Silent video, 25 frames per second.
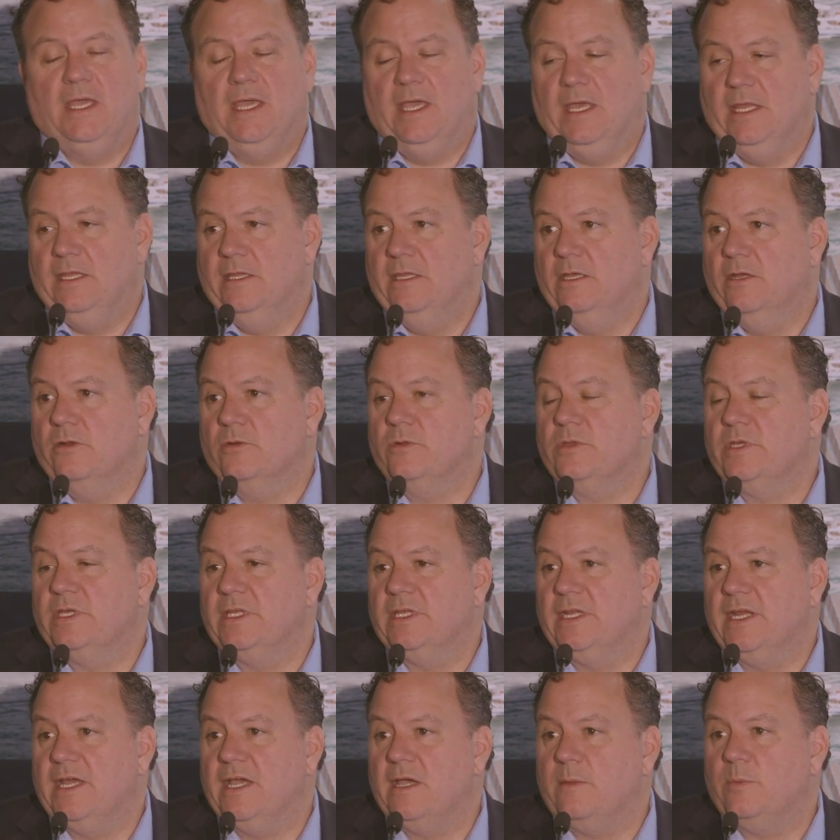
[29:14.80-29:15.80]
And the other thing
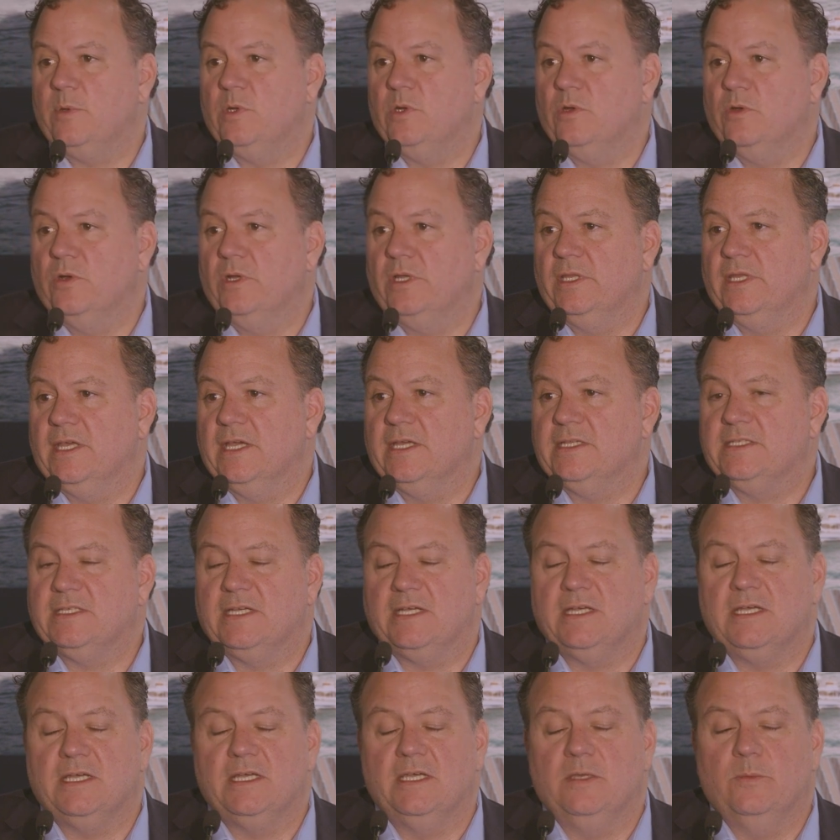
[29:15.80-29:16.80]
that happened during that
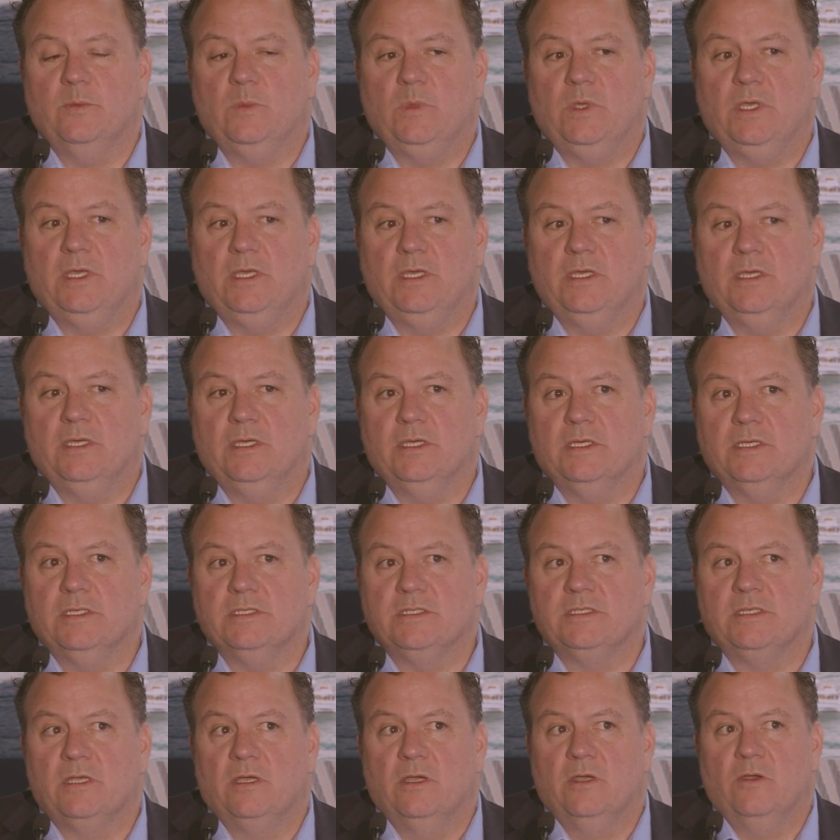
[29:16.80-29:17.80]
time
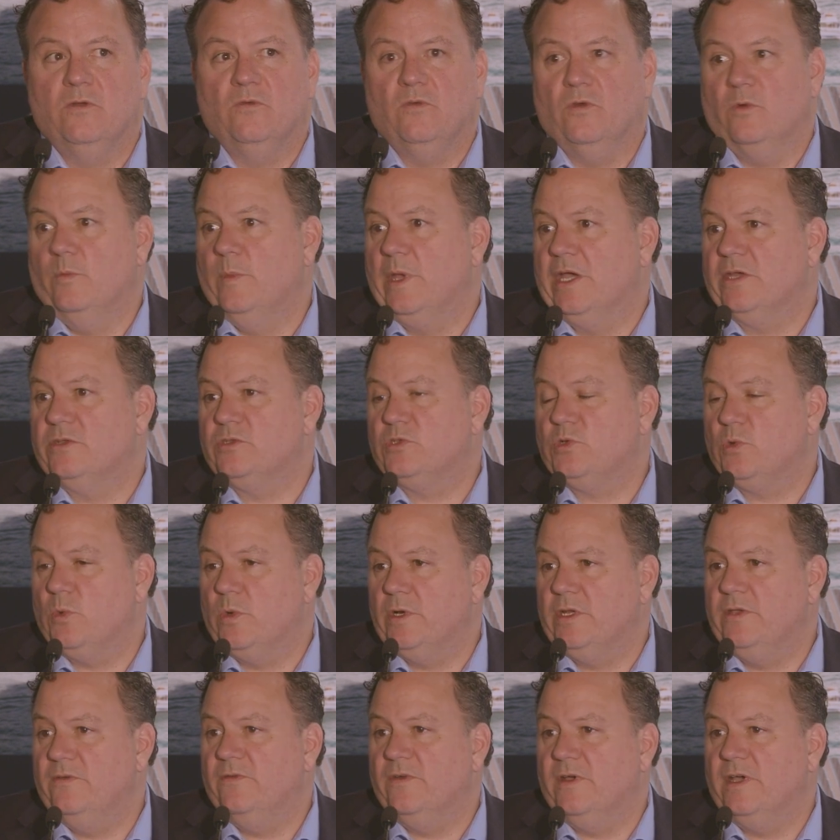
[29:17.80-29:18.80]
is for about
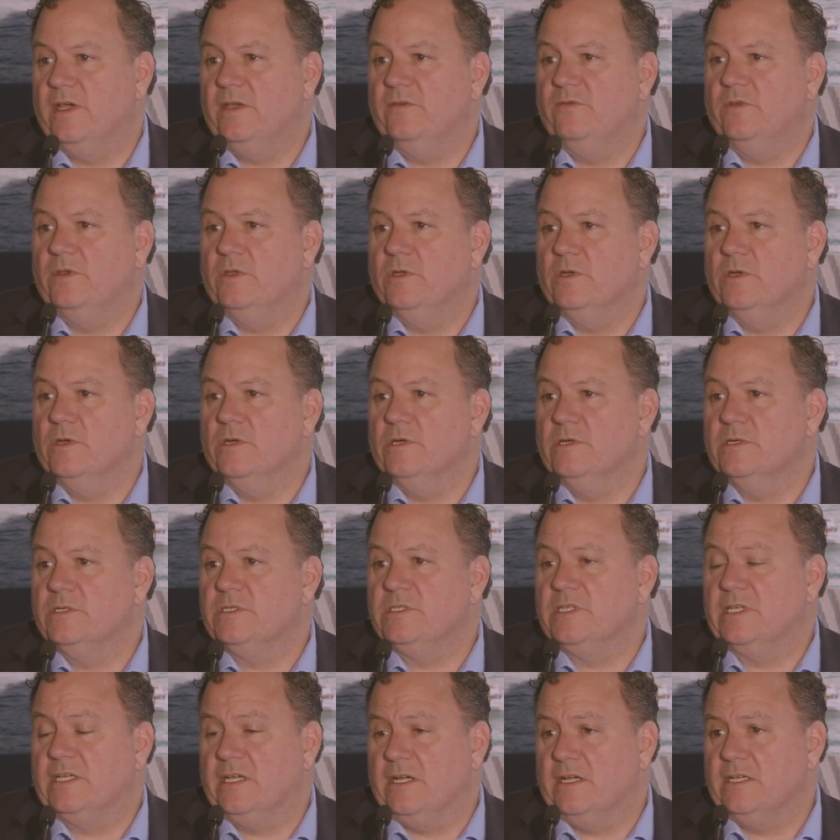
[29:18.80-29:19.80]
25
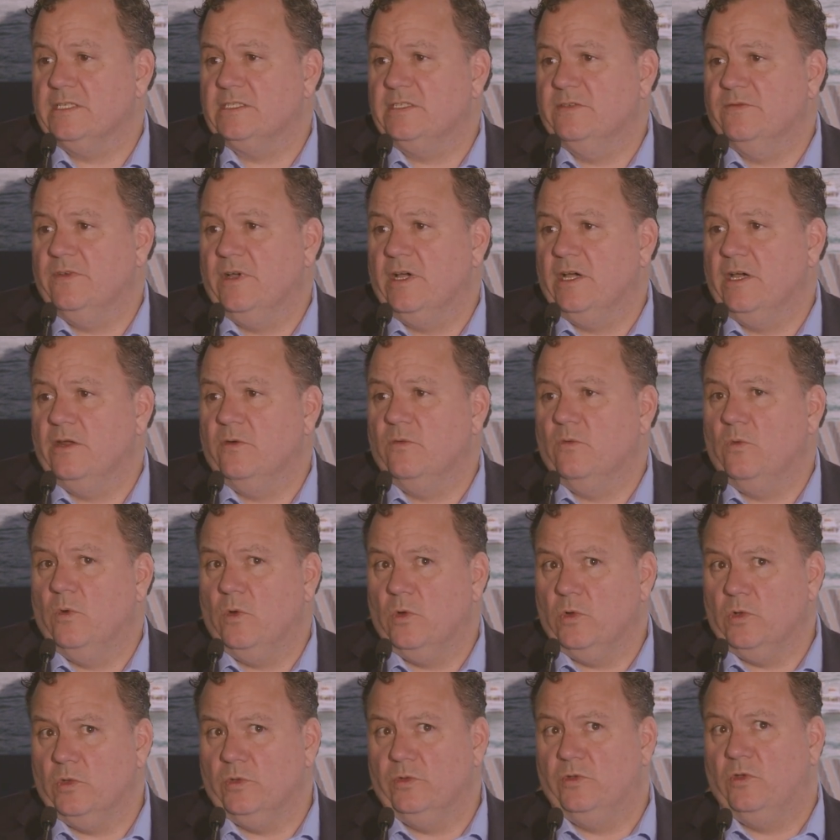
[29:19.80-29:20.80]
years, the cost of hot
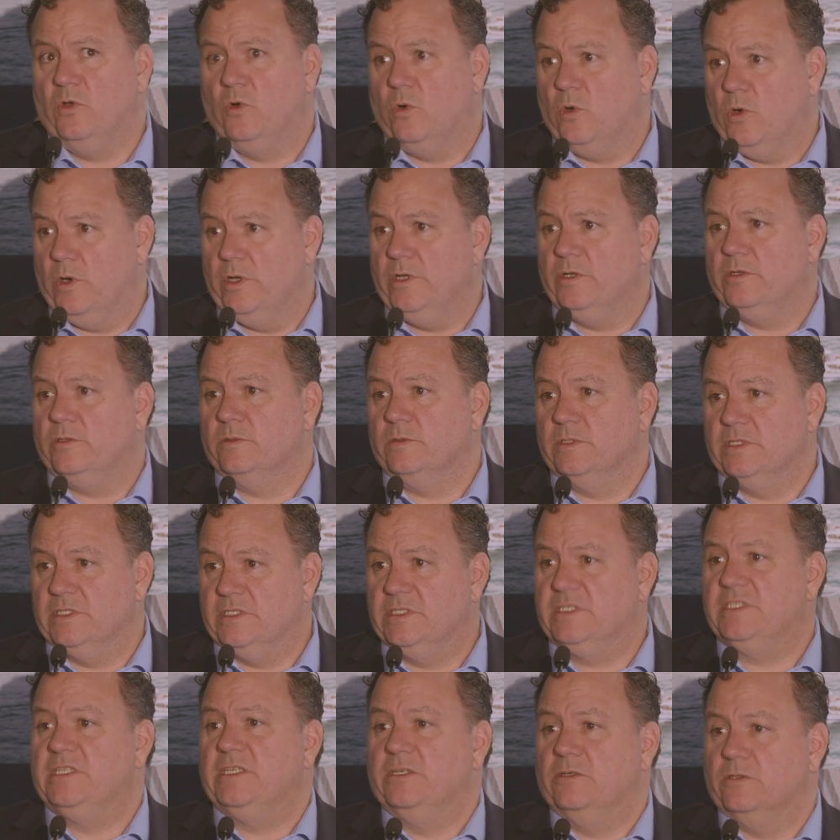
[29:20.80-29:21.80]
rolled coil, the
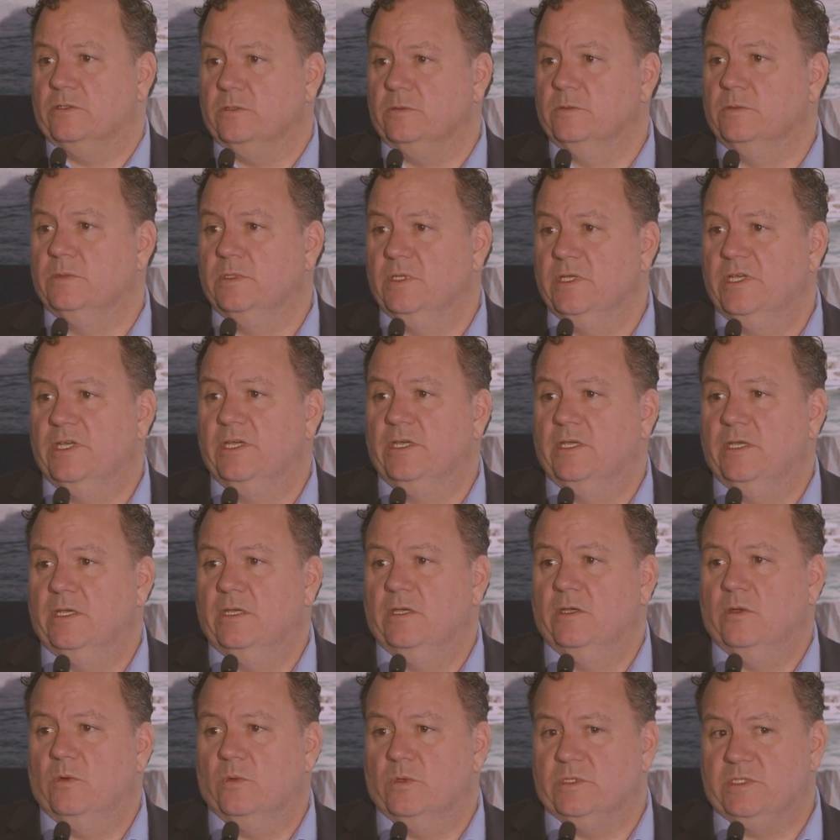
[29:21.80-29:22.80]
steel,
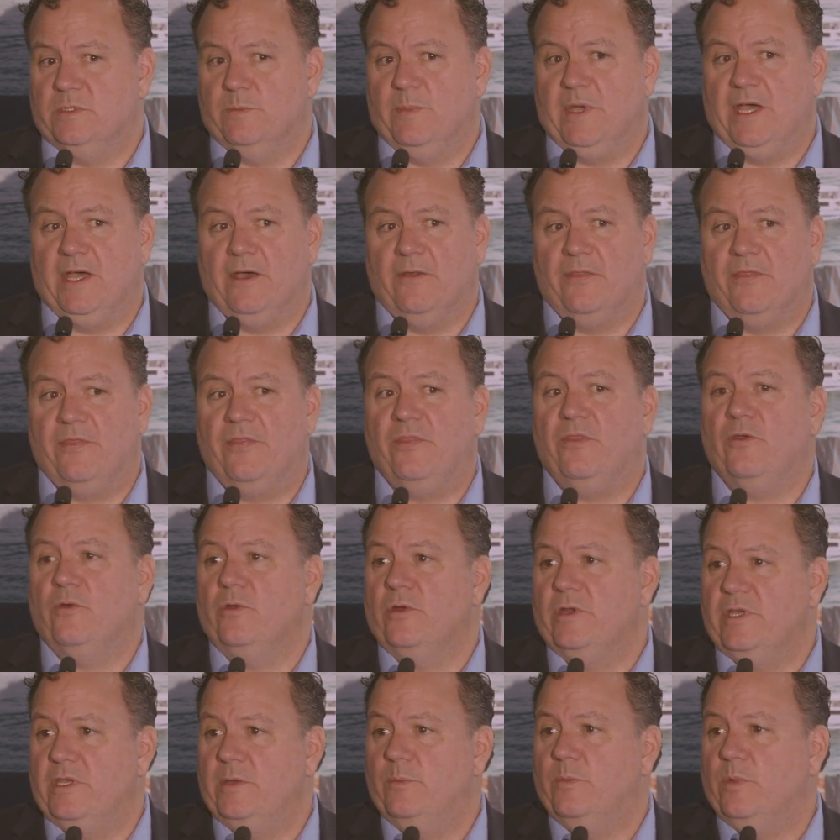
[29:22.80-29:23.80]
was about
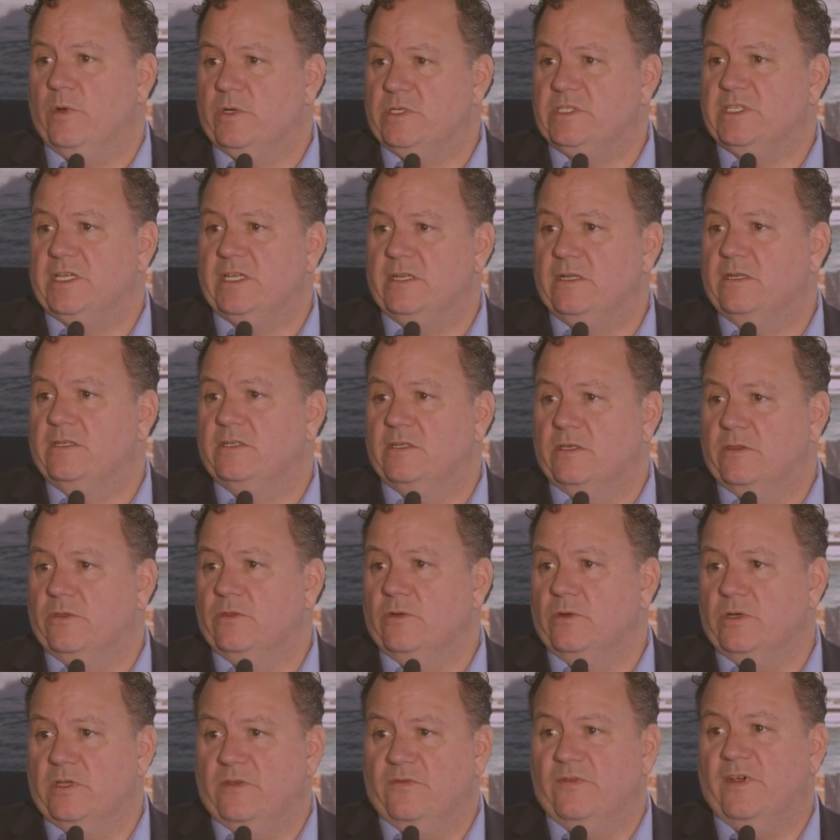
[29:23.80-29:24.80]
30% to
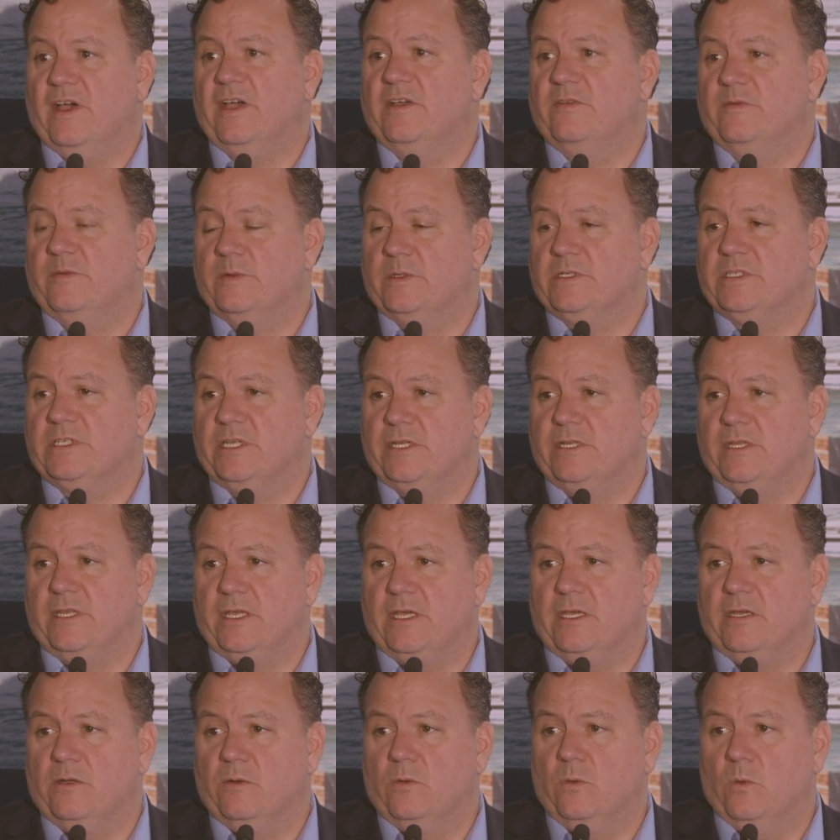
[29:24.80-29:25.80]
35% of
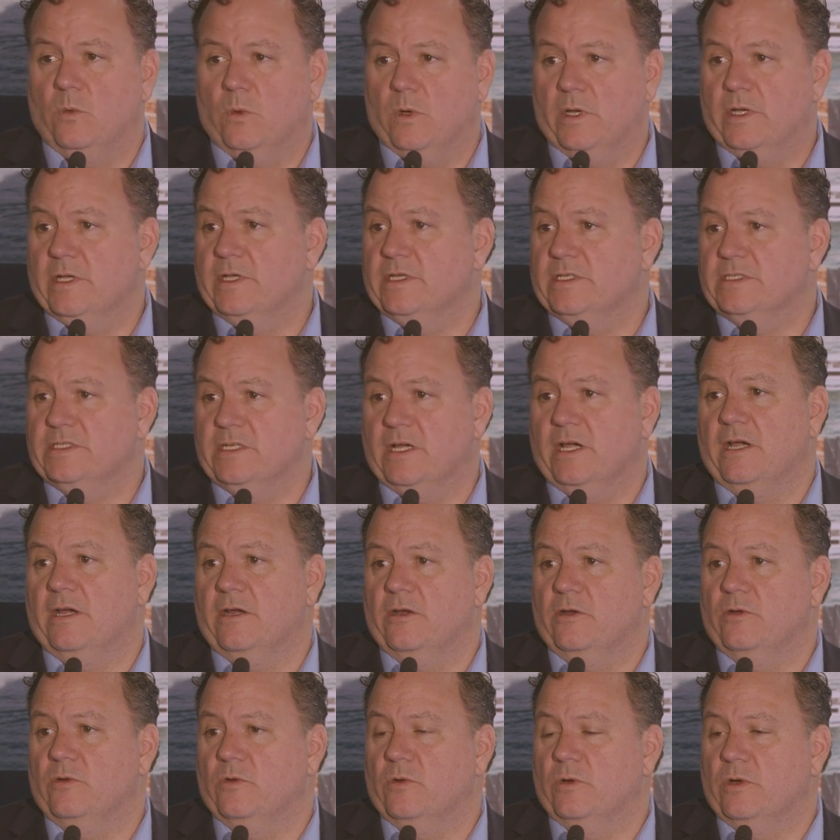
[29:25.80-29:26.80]
that was
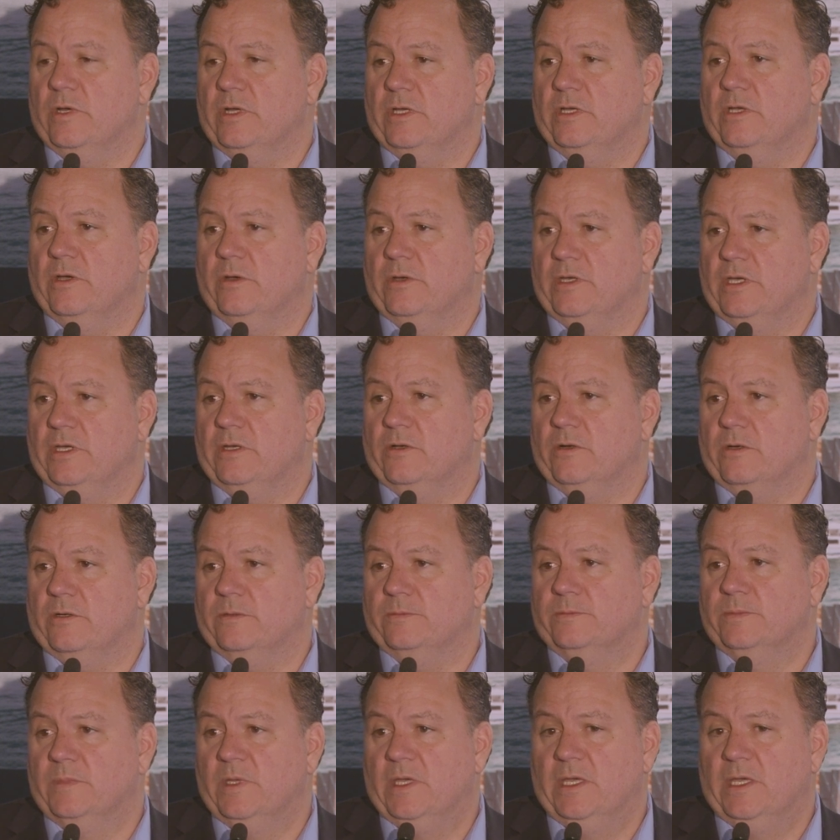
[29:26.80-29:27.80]
iron ore and coking coal.